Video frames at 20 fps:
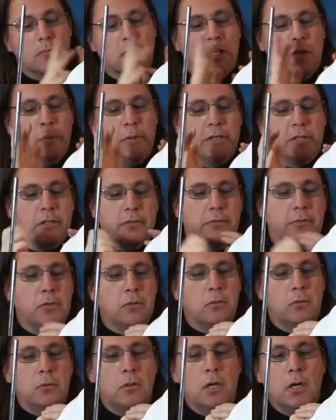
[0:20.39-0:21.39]
Quick
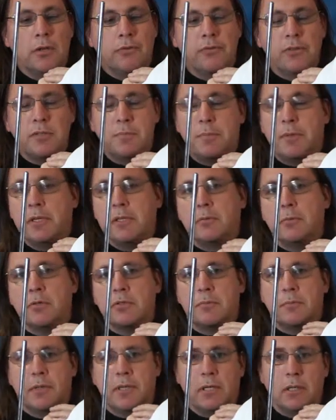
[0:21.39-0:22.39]
review, this print
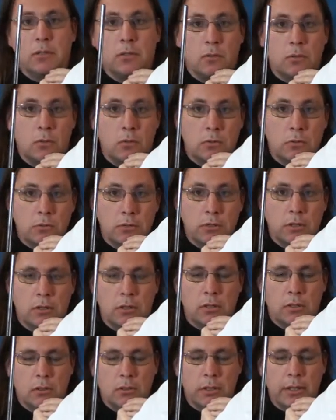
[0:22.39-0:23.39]
was made on
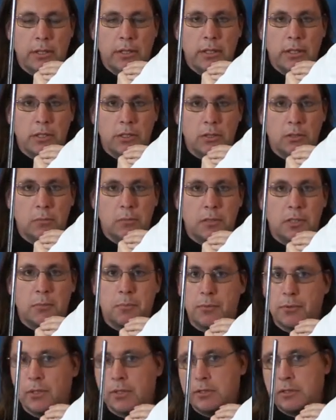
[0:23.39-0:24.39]
Anycubic
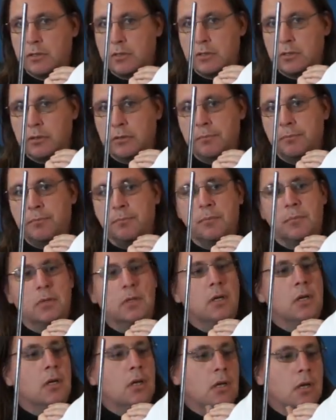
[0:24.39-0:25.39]
Predator.
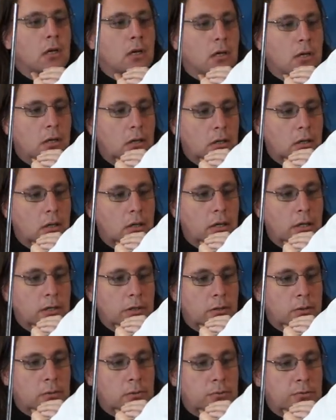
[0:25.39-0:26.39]
I
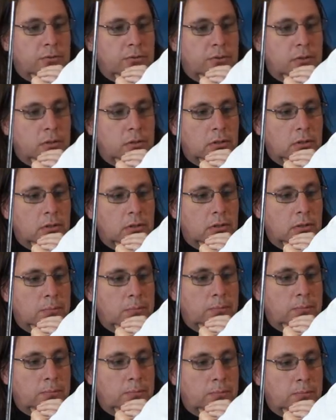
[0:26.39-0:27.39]
used
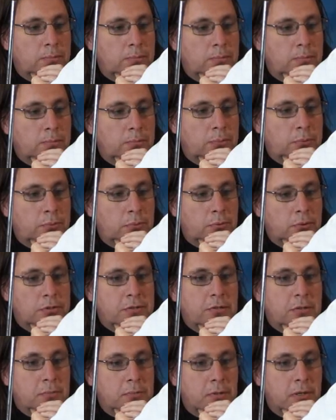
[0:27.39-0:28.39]

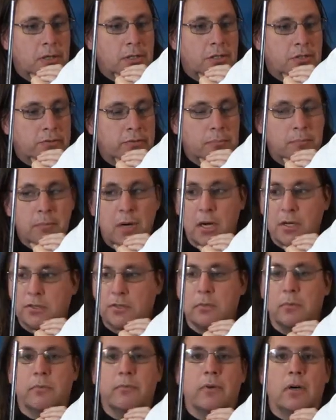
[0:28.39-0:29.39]
pretty much the
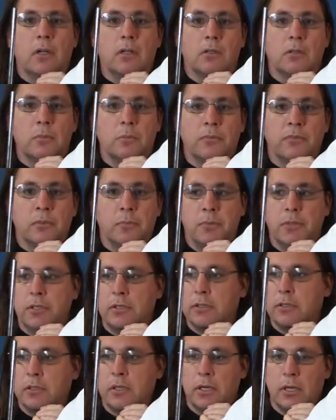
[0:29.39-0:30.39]
maximum volume the
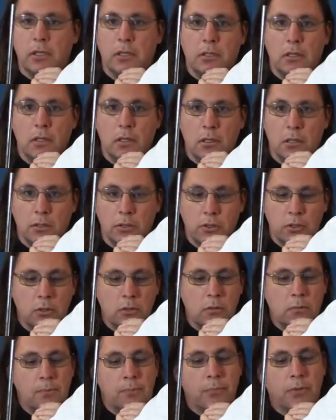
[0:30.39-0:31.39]
printer can
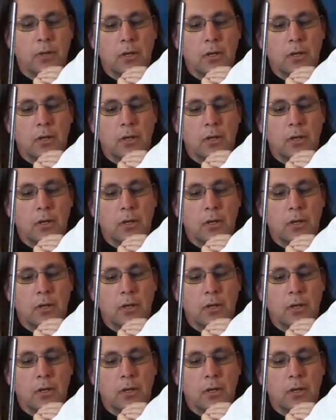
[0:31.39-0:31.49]
do.